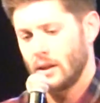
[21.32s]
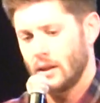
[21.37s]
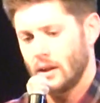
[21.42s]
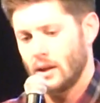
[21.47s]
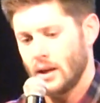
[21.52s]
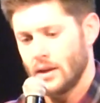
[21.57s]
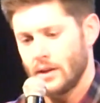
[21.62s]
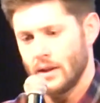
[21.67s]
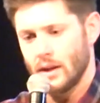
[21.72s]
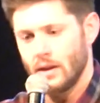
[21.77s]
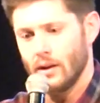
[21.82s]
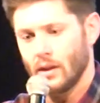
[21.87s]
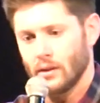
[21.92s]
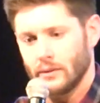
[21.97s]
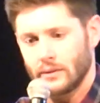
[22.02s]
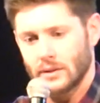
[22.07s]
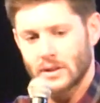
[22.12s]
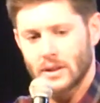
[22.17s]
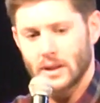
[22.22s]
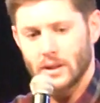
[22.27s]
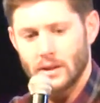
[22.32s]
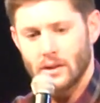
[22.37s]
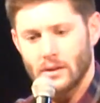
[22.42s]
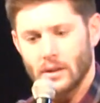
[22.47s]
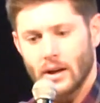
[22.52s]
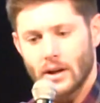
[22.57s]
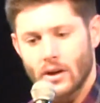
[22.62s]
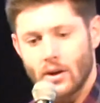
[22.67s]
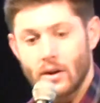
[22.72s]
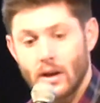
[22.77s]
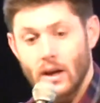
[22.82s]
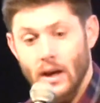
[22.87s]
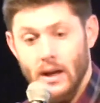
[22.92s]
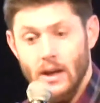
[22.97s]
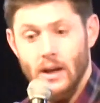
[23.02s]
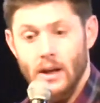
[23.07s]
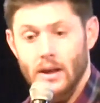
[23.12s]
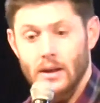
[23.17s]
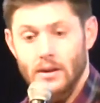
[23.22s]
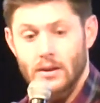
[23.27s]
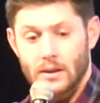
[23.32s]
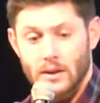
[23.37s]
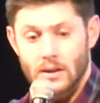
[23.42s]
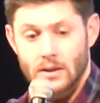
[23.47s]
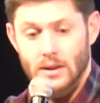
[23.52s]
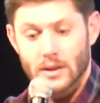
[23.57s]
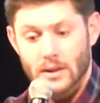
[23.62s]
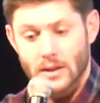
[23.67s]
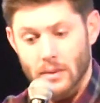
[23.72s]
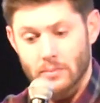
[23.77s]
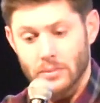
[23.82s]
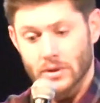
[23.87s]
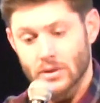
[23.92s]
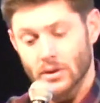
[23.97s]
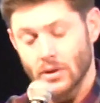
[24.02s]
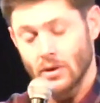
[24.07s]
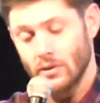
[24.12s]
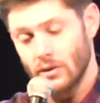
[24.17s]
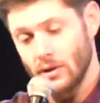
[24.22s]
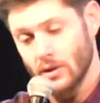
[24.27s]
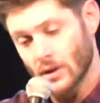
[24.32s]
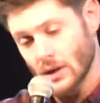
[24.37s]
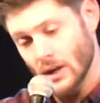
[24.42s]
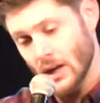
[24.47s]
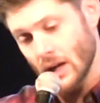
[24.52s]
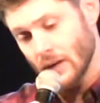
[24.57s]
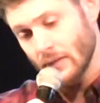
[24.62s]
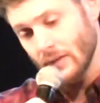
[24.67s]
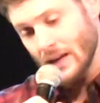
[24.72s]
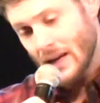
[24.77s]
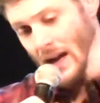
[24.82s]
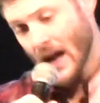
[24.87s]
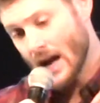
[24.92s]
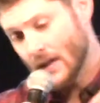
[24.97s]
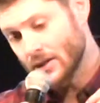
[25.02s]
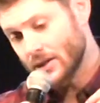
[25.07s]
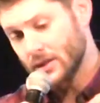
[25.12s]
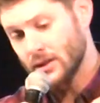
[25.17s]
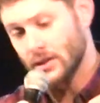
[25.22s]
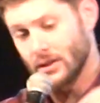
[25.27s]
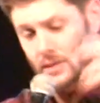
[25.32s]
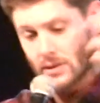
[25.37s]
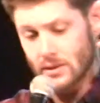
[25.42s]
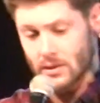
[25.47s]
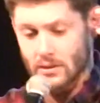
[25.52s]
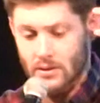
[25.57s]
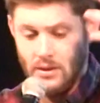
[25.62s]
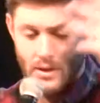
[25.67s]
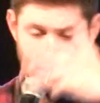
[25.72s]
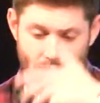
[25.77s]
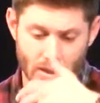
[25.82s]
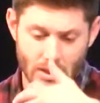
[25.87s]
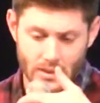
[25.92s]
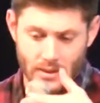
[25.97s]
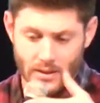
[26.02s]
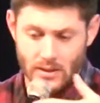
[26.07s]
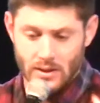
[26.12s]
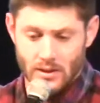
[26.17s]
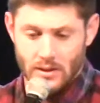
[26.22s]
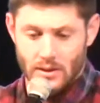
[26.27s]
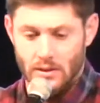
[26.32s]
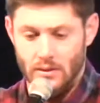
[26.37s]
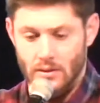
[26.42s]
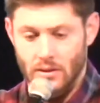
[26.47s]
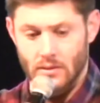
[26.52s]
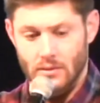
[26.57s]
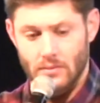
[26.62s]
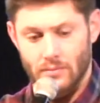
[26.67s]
And then all of a sudden they're like, okay, in this episode you're gonna have gashes and cuts and